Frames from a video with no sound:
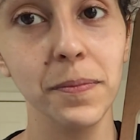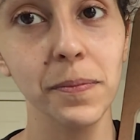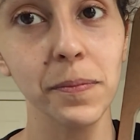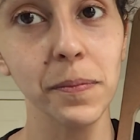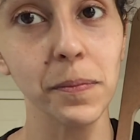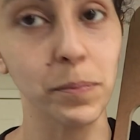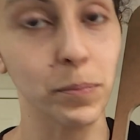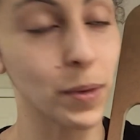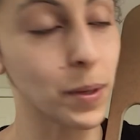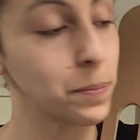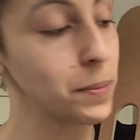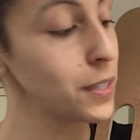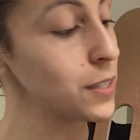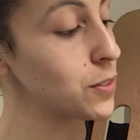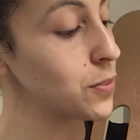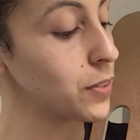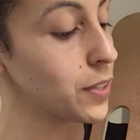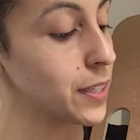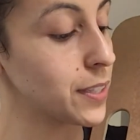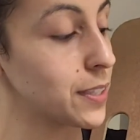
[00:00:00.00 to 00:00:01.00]
My
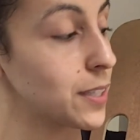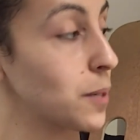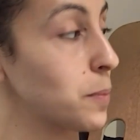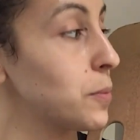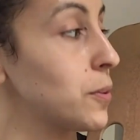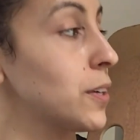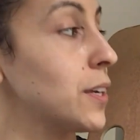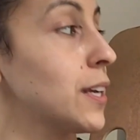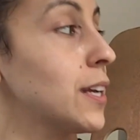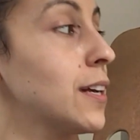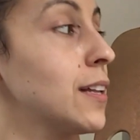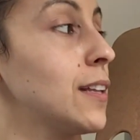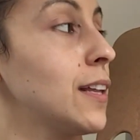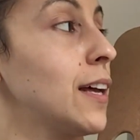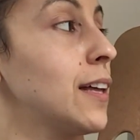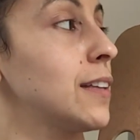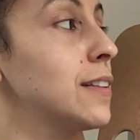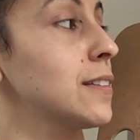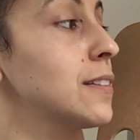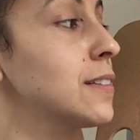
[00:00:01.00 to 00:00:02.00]
peaceful ended up looking a
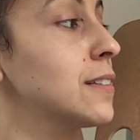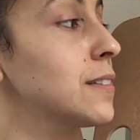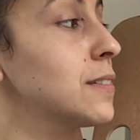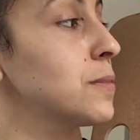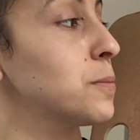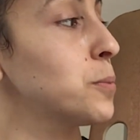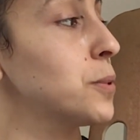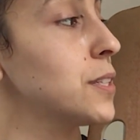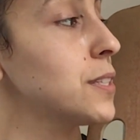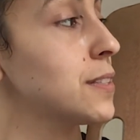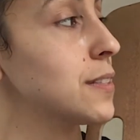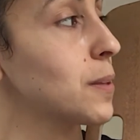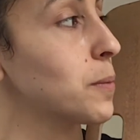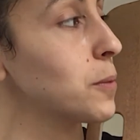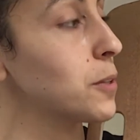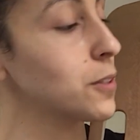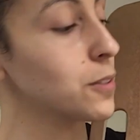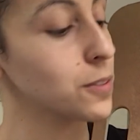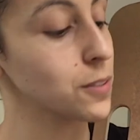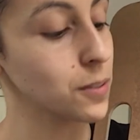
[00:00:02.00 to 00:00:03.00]
lot pretty
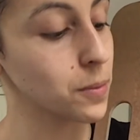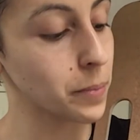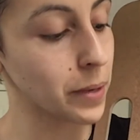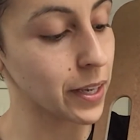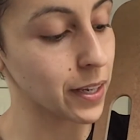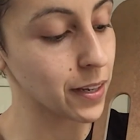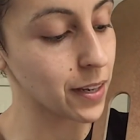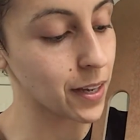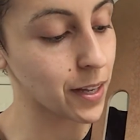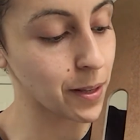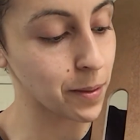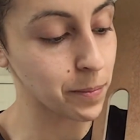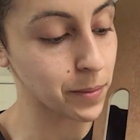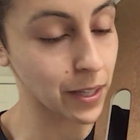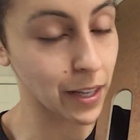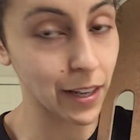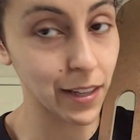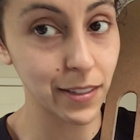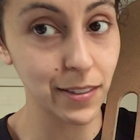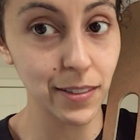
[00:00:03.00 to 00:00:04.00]
similar to my calm
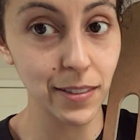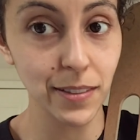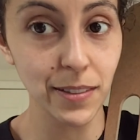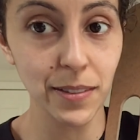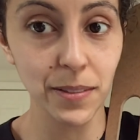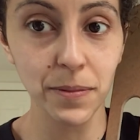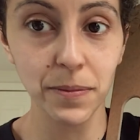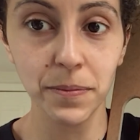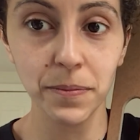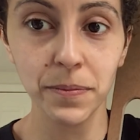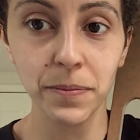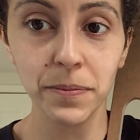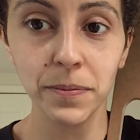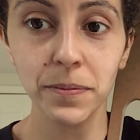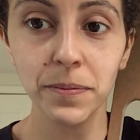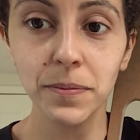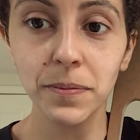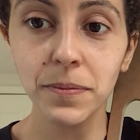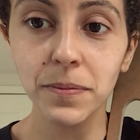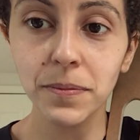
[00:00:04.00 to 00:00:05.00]
lines.
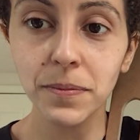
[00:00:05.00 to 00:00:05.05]
I